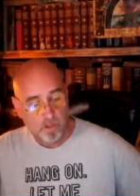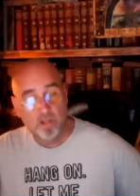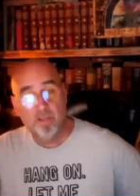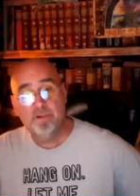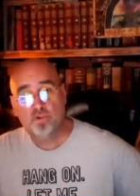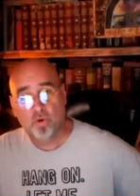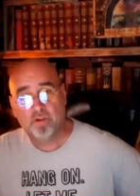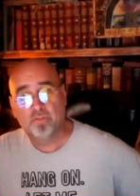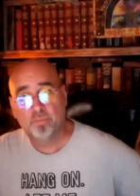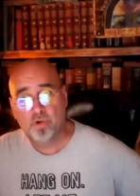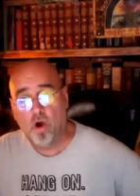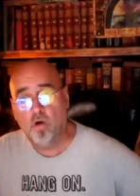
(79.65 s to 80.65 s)
Let me drink
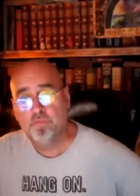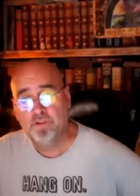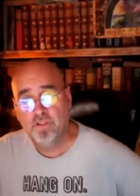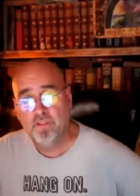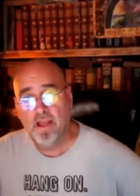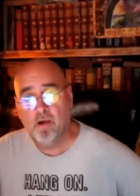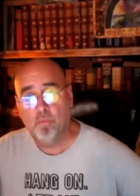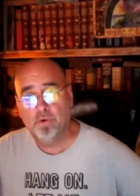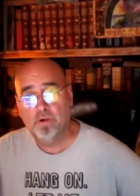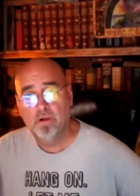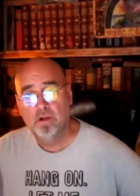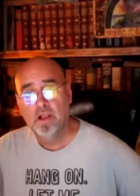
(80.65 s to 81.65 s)
some coffee to that
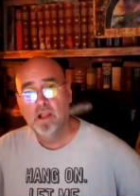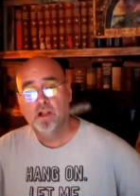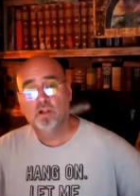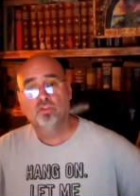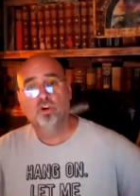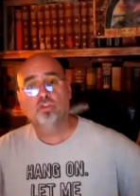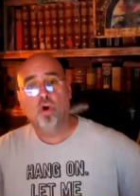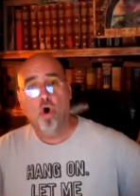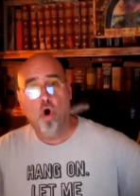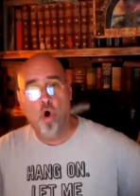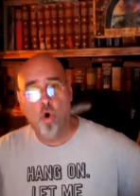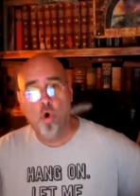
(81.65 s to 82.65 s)
one because there's a
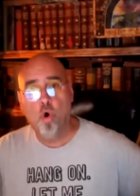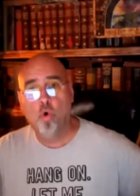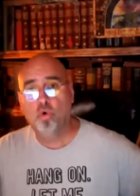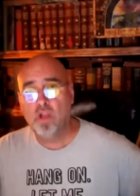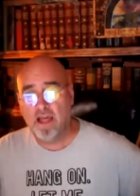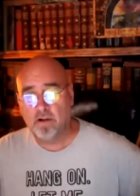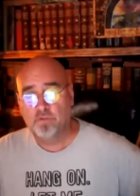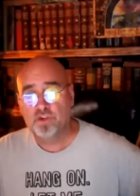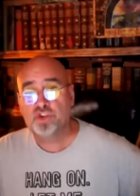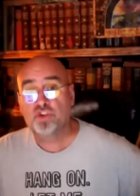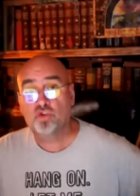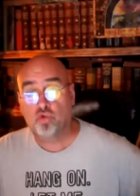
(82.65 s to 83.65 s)
whole lot of
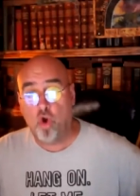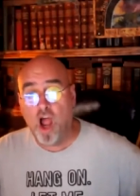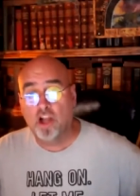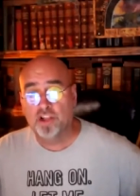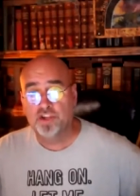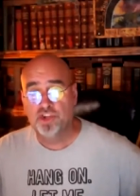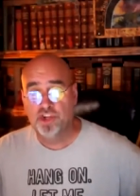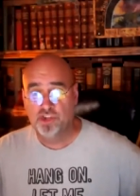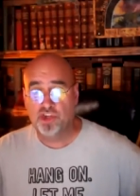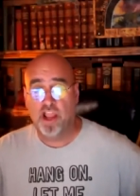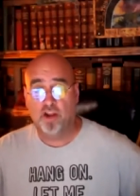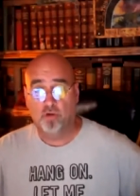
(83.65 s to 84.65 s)
astrology
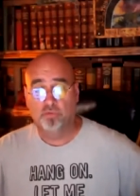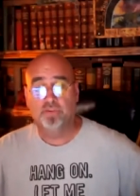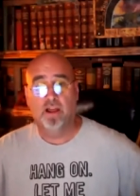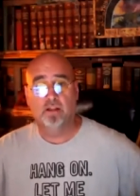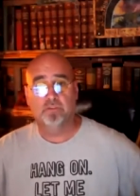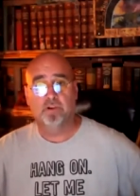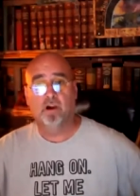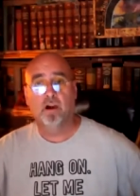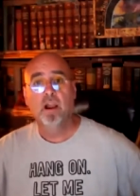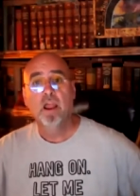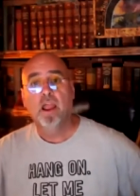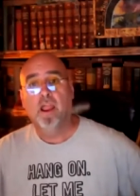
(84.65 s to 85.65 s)
channels out
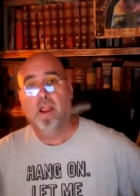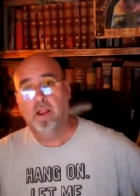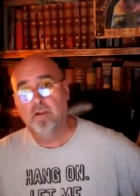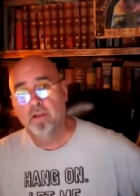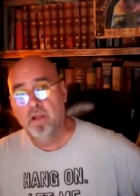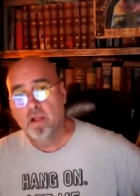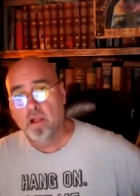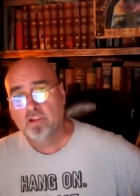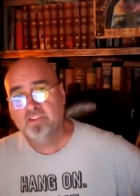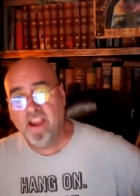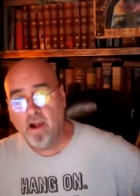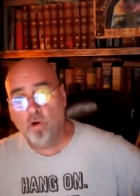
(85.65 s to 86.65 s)
there and
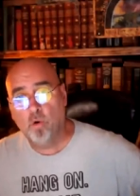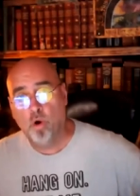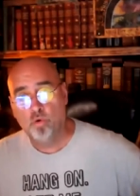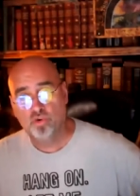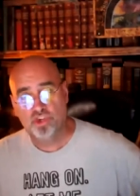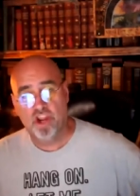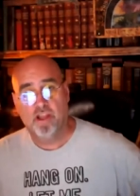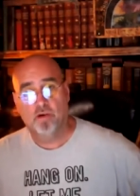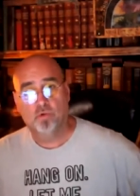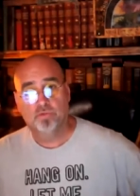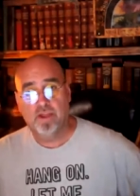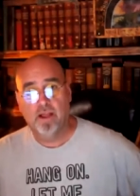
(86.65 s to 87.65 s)
tarot
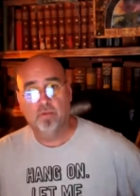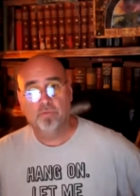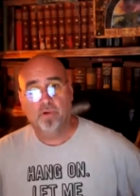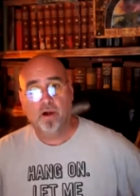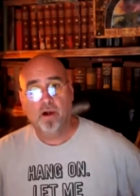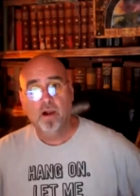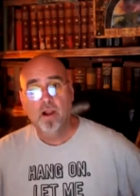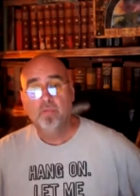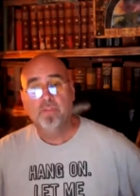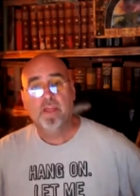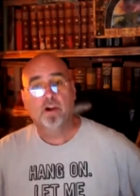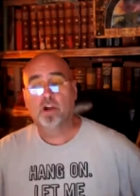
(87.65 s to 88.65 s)
channels out there
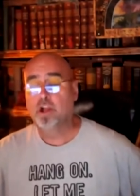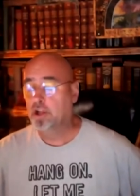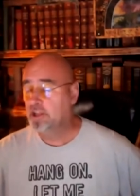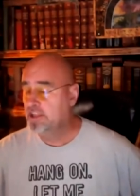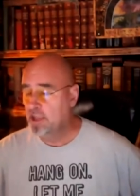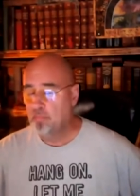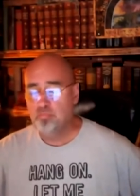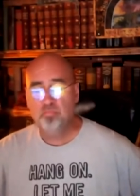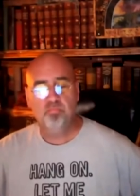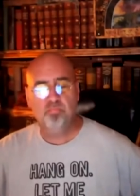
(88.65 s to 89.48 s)
that are going to get